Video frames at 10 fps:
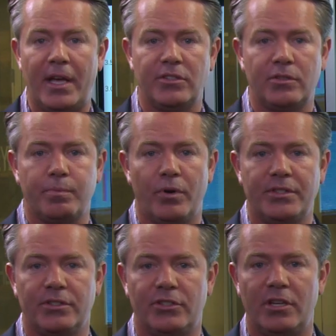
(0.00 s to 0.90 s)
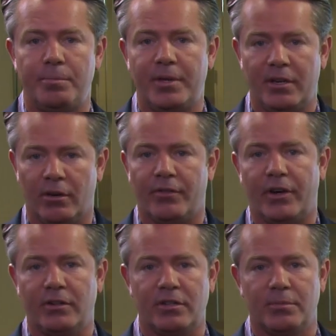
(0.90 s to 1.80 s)
basis points in GDP year over
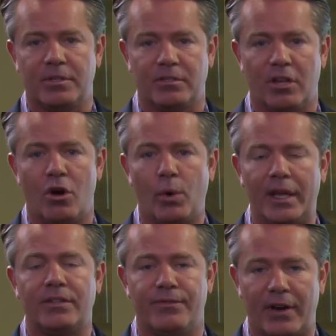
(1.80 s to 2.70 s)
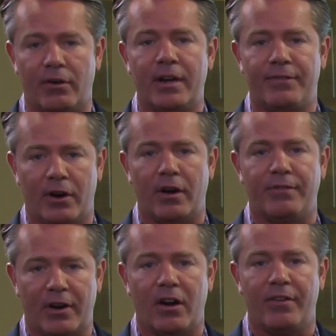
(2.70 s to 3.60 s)
year terms is low, it's very,
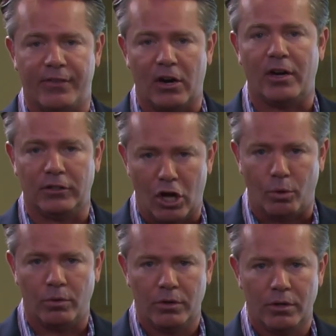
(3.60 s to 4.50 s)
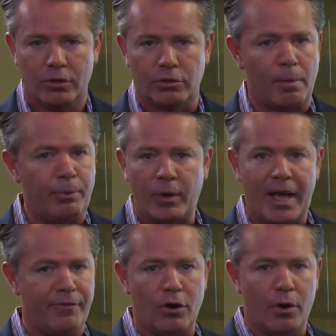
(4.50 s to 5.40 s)
very, very, very low. Trump would
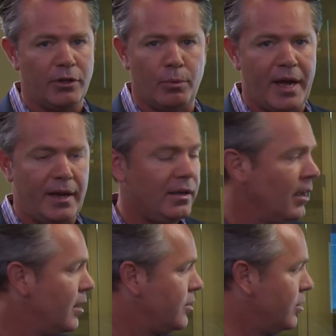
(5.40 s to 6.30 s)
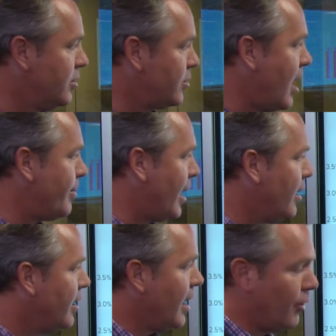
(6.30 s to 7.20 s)
have no other way to describe that.
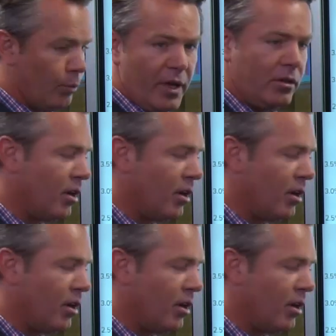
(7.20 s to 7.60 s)
Now, the real